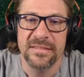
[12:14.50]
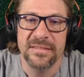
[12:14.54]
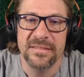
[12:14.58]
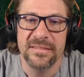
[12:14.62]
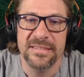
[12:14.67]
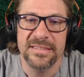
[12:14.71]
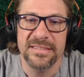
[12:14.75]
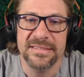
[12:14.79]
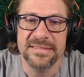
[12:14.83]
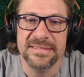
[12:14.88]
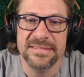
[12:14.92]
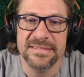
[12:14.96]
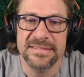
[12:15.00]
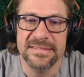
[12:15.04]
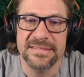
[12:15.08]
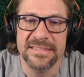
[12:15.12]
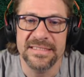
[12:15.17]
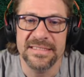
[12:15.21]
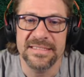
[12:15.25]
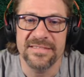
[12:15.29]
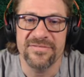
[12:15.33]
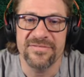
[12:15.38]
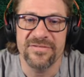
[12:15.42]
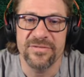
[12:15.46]
Let's
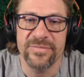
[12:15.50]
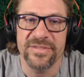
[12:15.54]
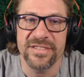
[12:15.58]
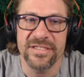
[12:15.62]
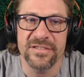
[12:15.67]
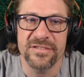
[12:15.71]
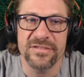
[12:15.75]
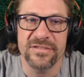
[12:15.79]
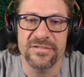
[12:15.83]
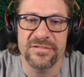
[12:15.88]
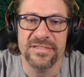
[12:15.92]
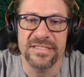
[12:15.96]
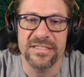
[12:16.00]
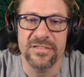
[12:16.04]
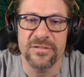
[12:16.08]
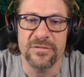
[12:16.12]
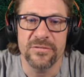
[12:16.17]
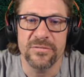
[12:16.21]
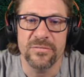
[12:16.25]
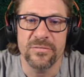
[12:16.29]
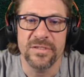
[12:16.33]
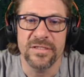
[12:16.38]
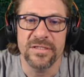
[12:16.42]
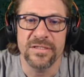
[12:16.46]
see if a bigger tree
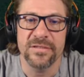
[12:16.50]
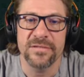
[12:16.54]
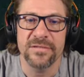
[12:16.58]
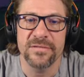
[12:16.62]
don't work.